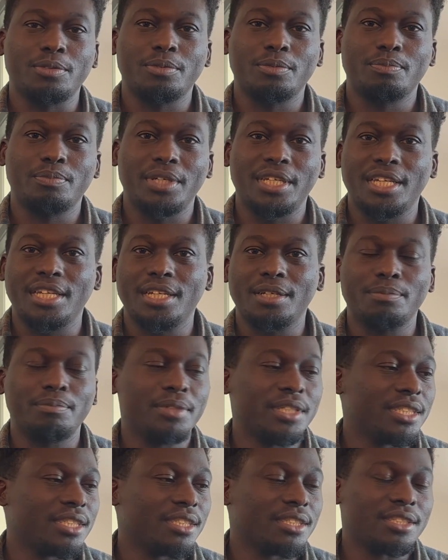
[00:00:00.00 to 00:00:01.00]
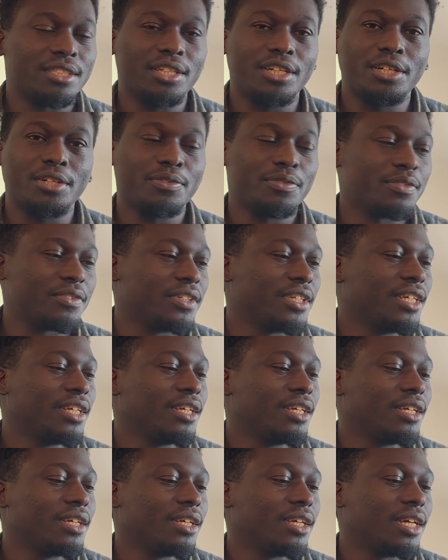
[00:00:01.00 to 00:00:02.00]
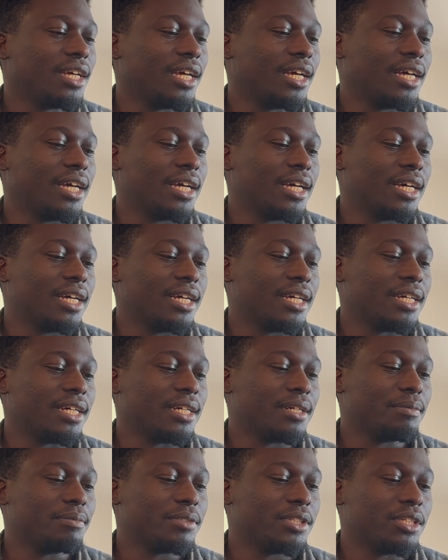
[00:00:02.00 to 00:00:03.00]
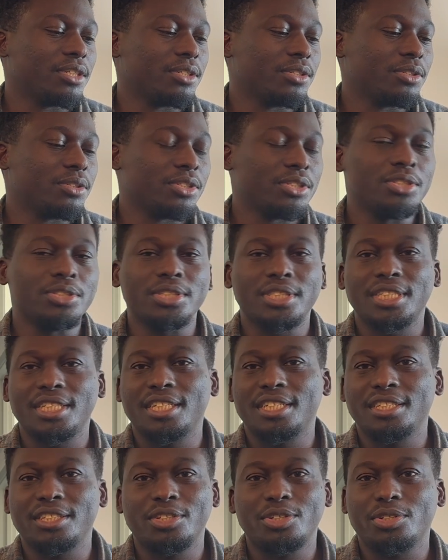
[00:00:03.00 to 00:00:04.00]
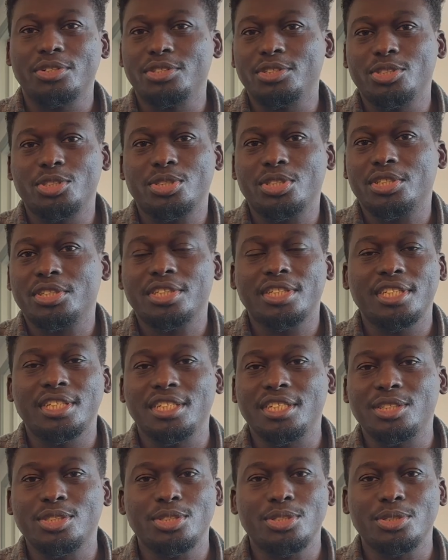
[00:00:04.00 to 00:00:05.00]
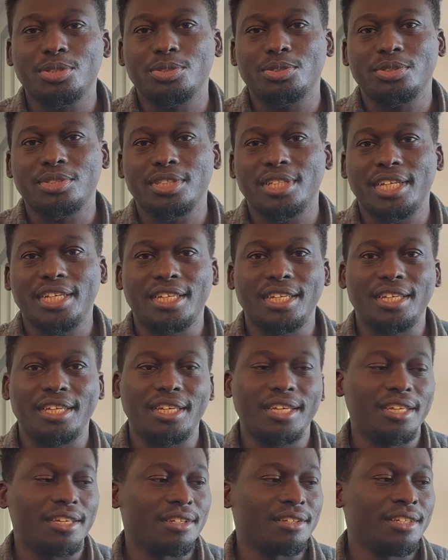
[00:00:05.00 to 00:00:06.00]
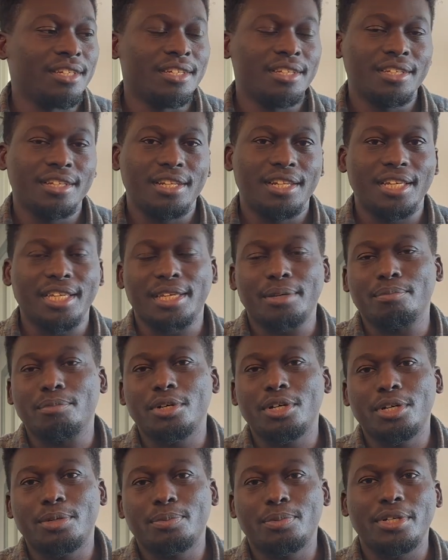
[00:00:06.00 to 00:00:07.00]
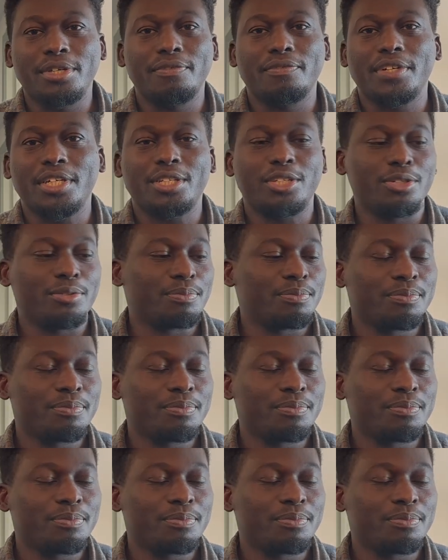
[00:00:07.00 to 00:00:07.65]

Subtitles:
picking and placing stuff, using your usual cleaning tools like a mop or a vacuum.